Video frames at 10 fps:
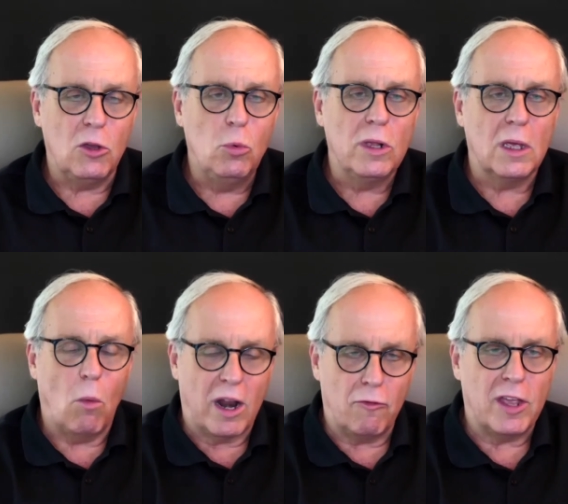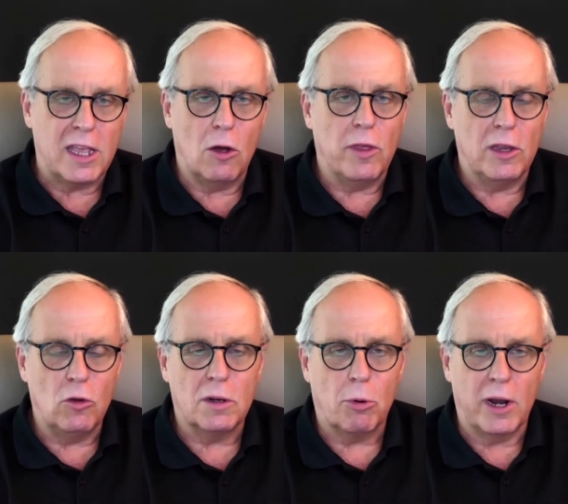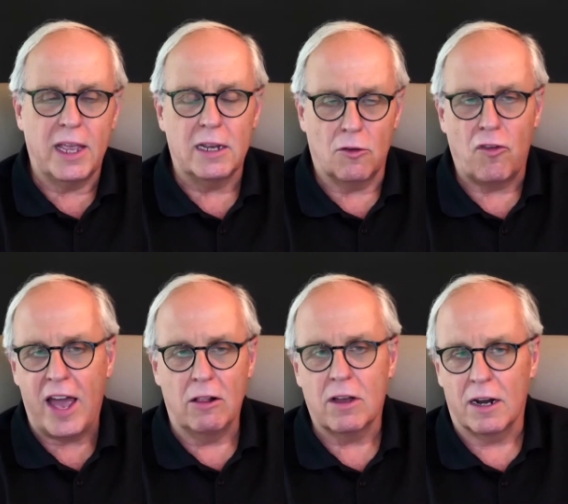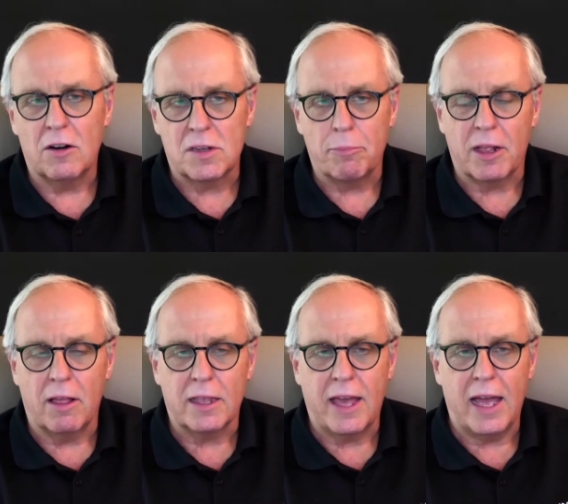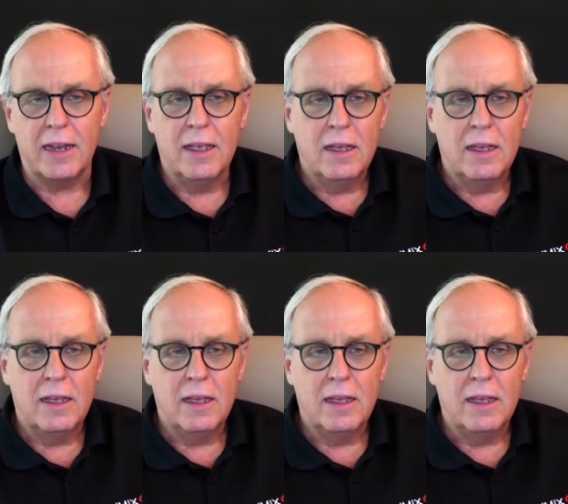you really want a video that you can bring into Final Cut or something like that.